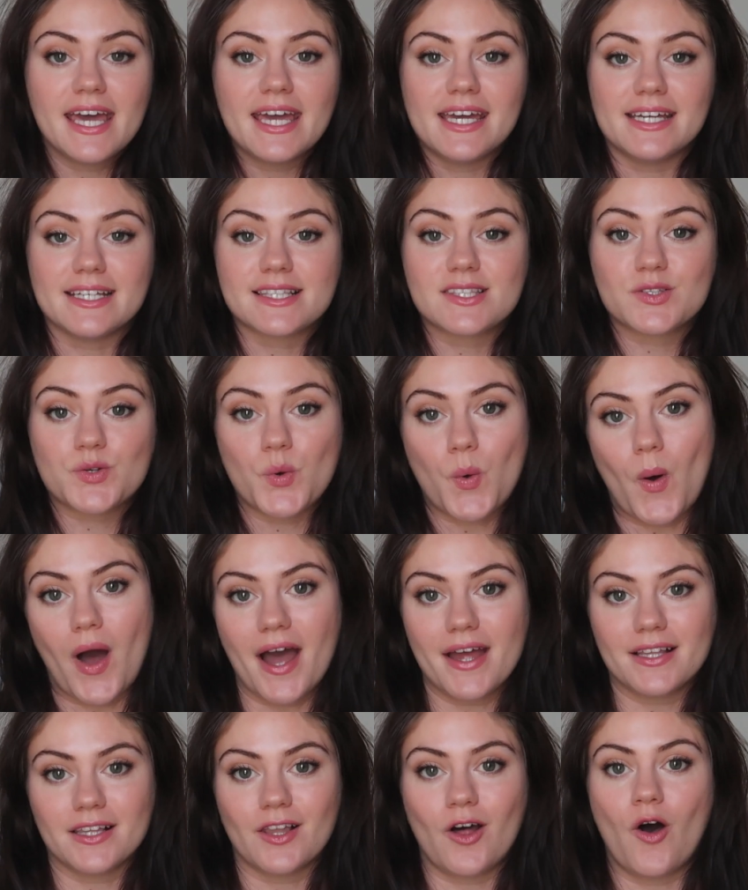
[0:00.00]
It's
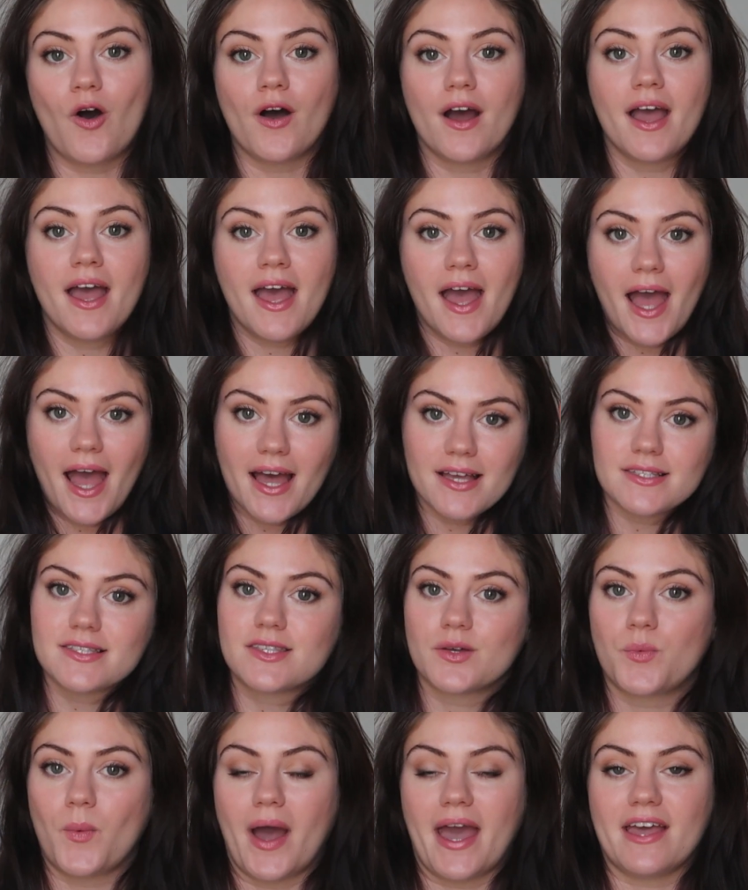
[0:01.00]
quite long, has
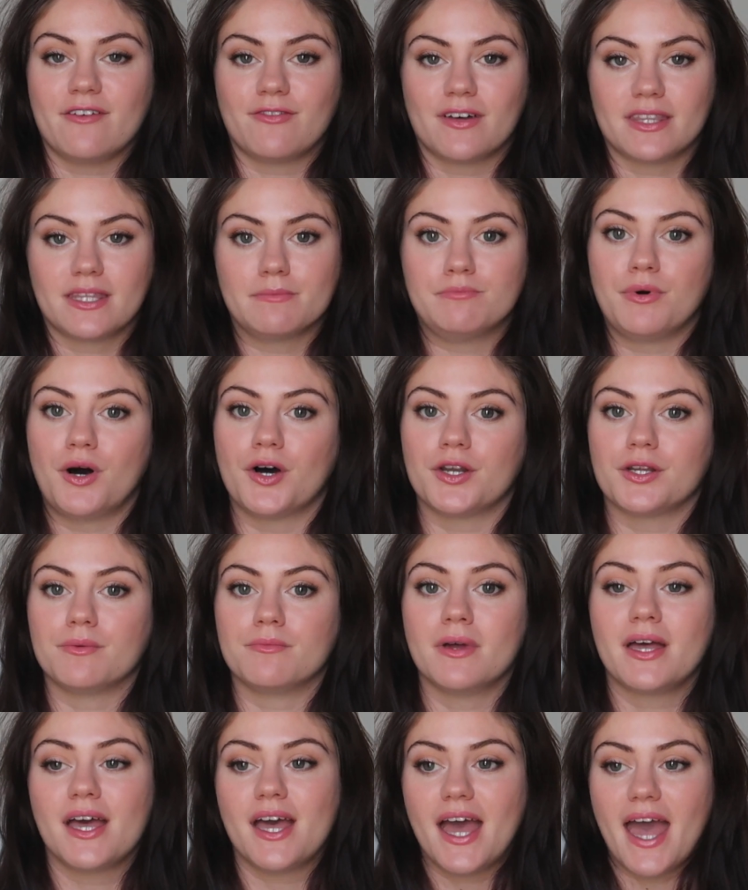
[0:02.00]
the wave at the
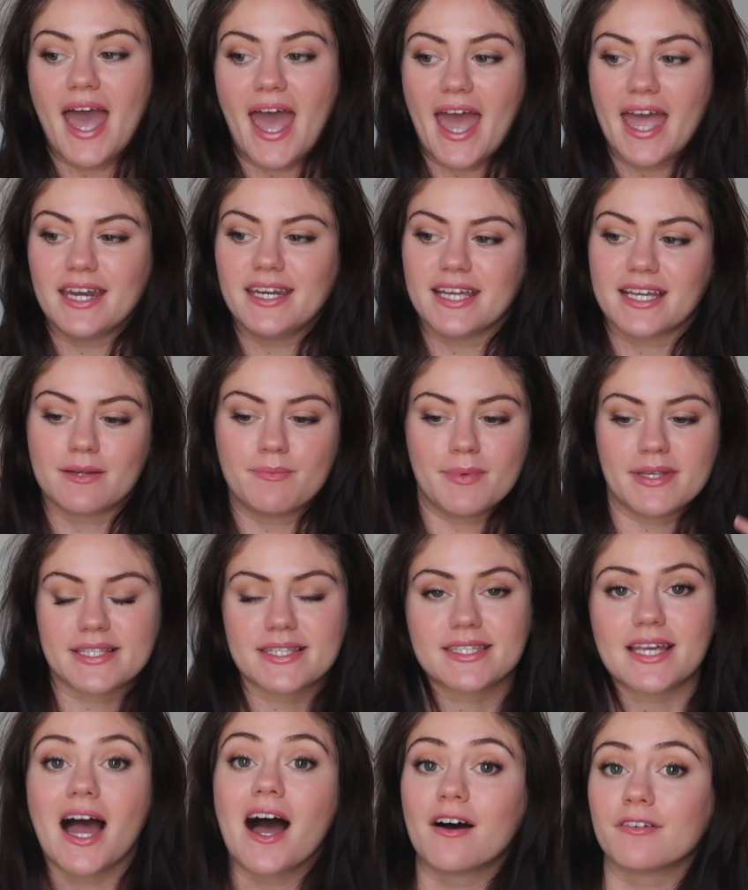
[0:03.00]
bottom, and it can be
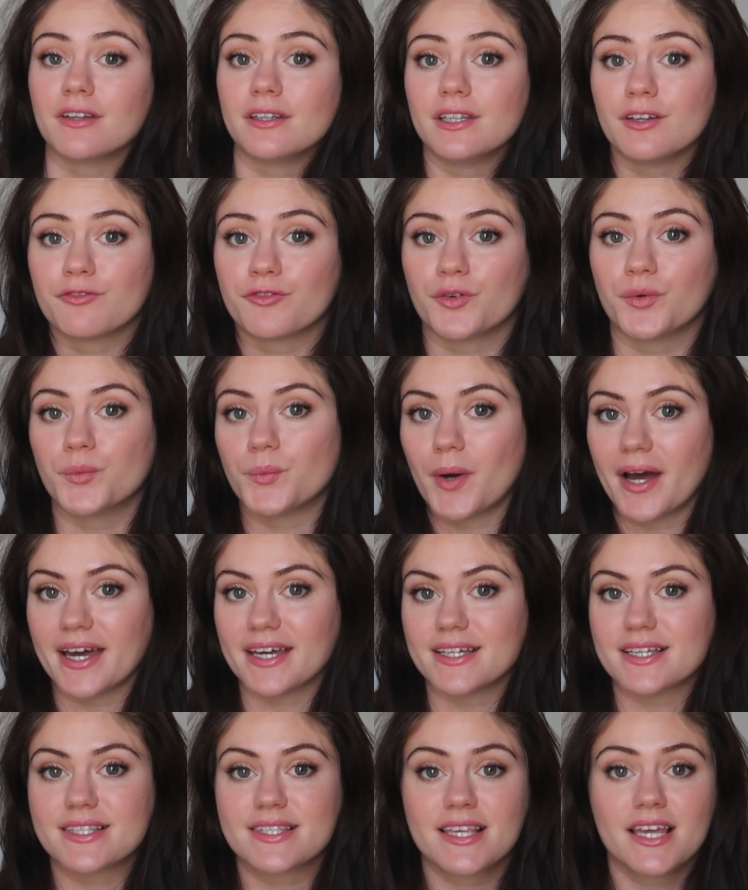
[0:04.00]
styled in different
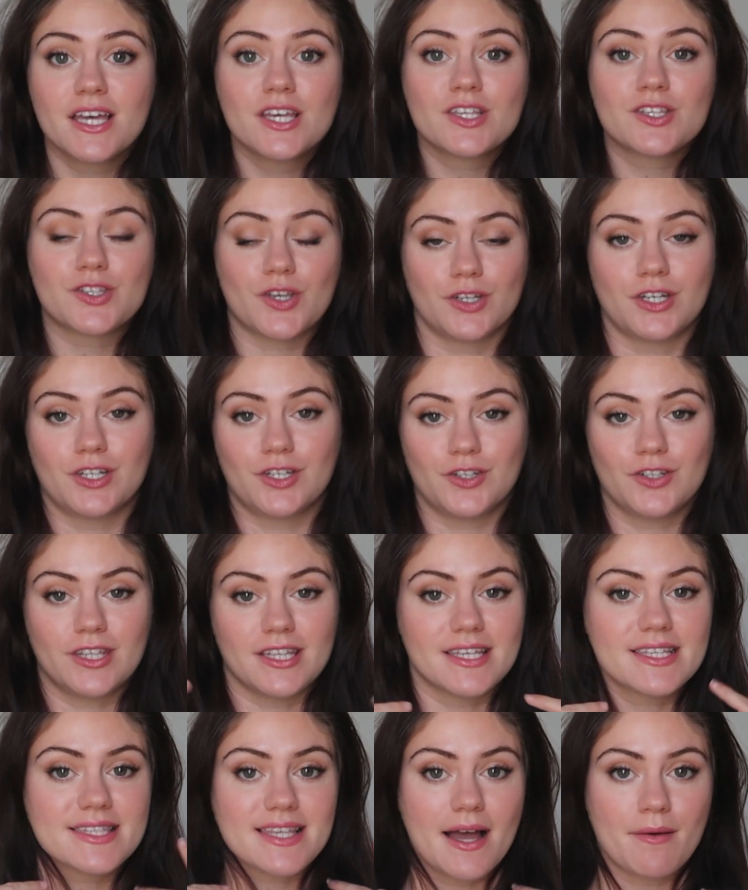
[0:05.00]
ways. So to do
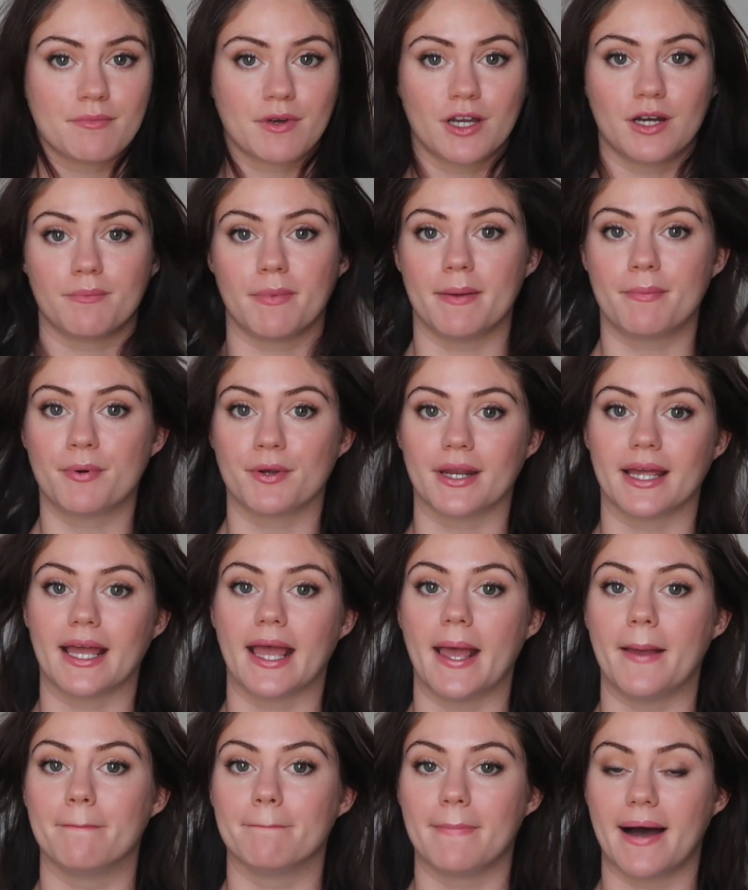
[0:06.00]
this, I'm going to be putting
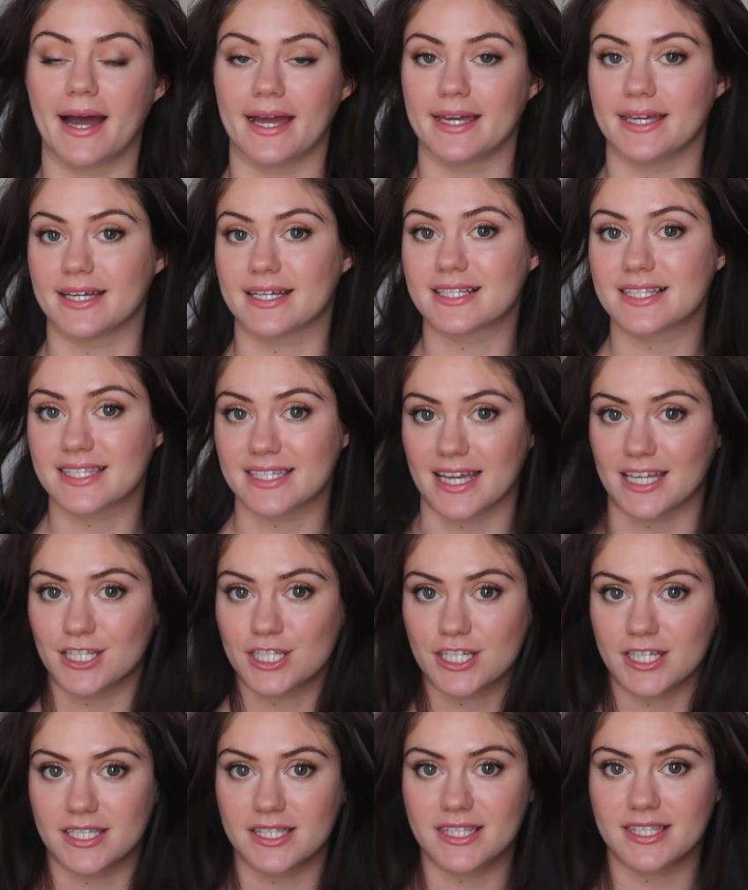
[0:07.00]
in my
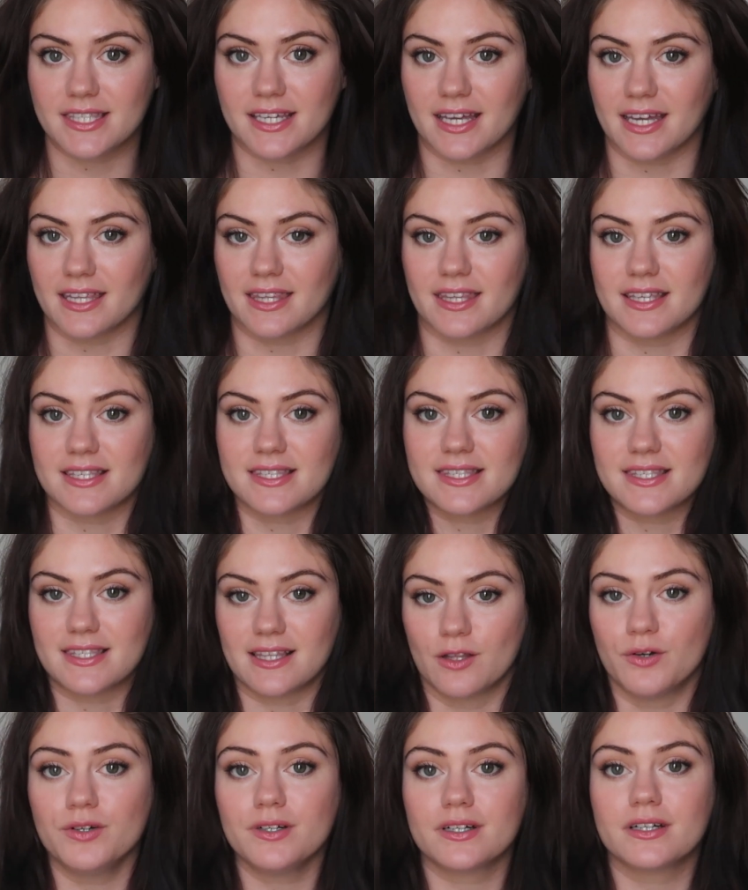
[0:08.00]
extensions to get this
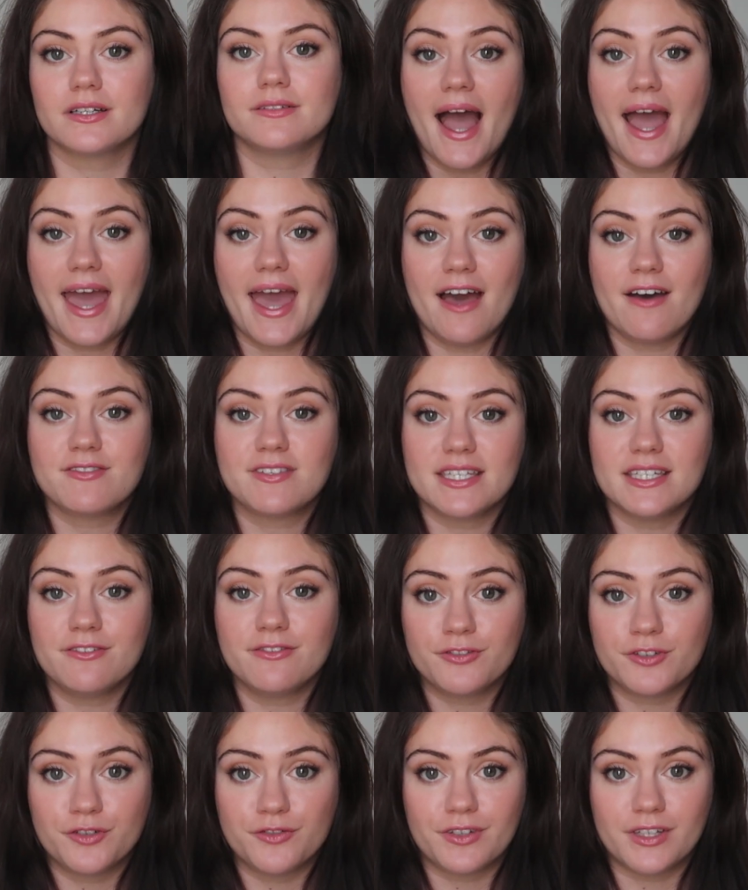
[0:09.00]
look. I have done
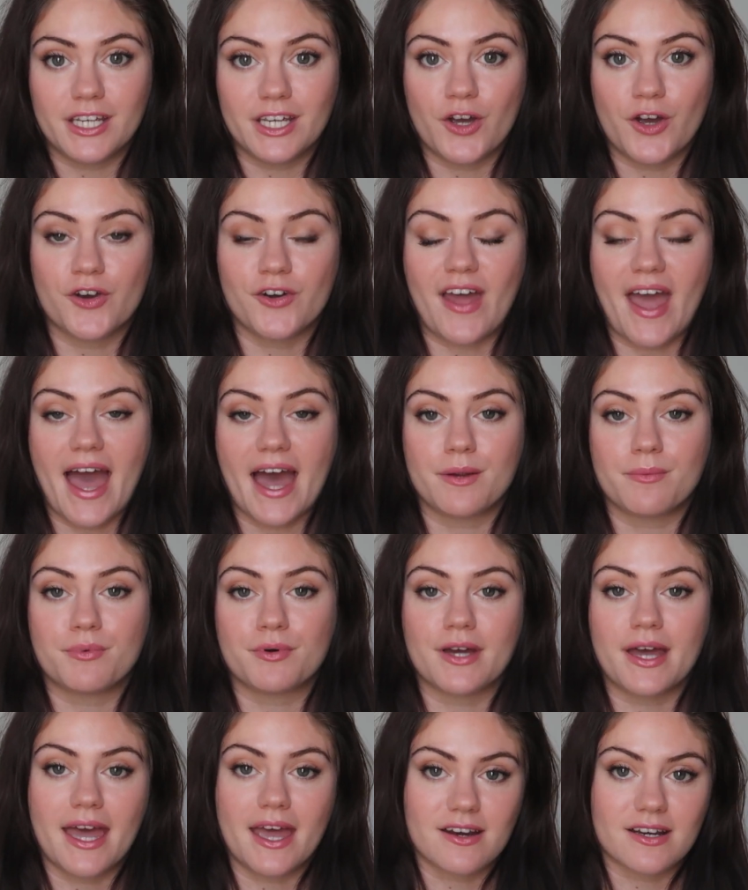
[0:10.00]
a full video on how to
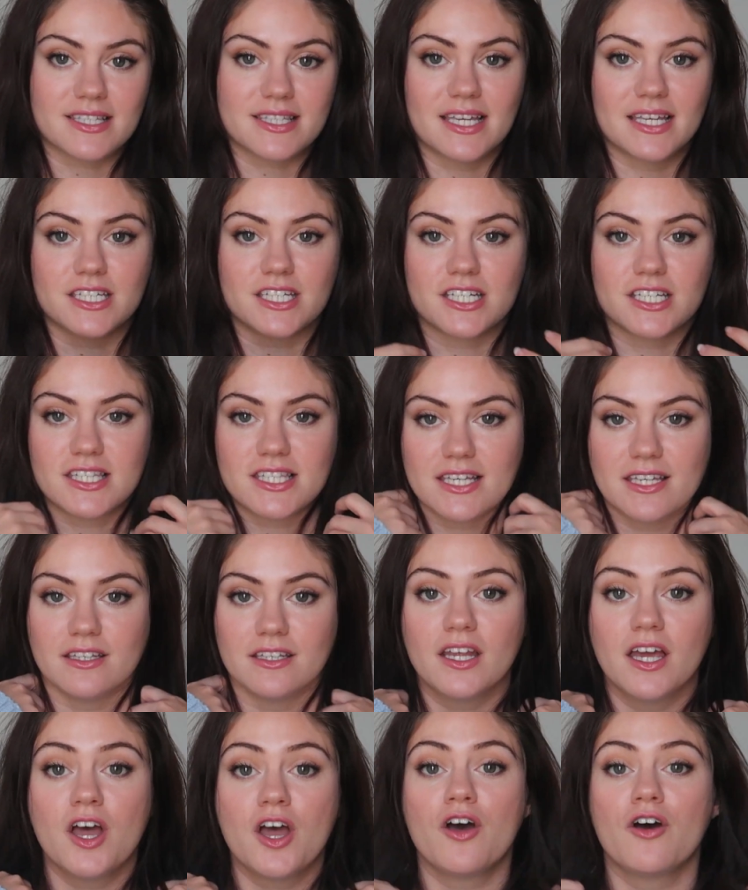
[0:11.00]
put hair extensions in